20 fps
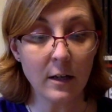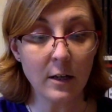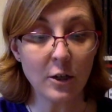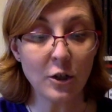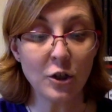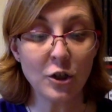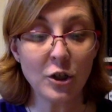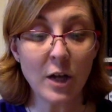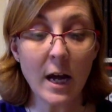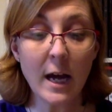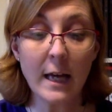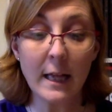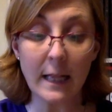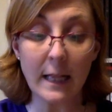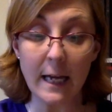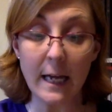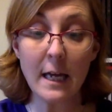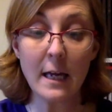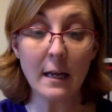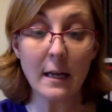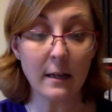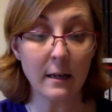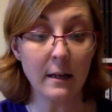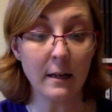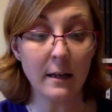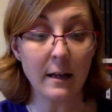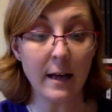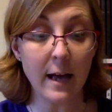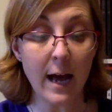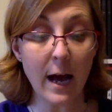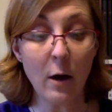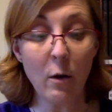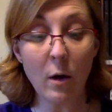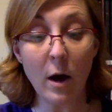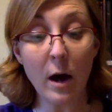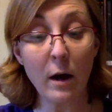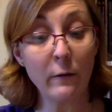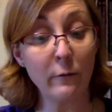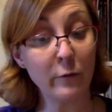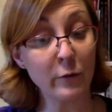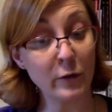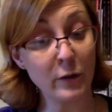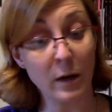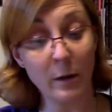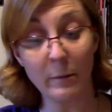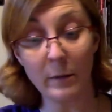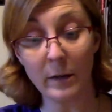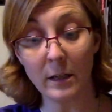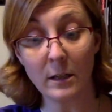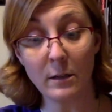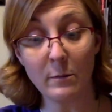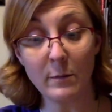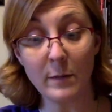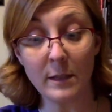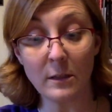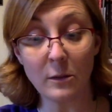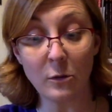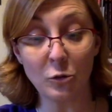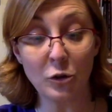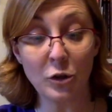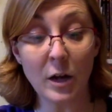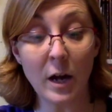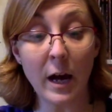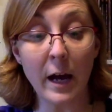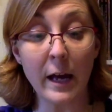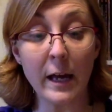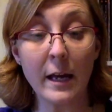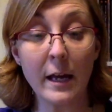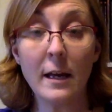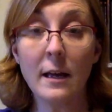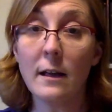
Shyly, how odd for Dominic to be so shy,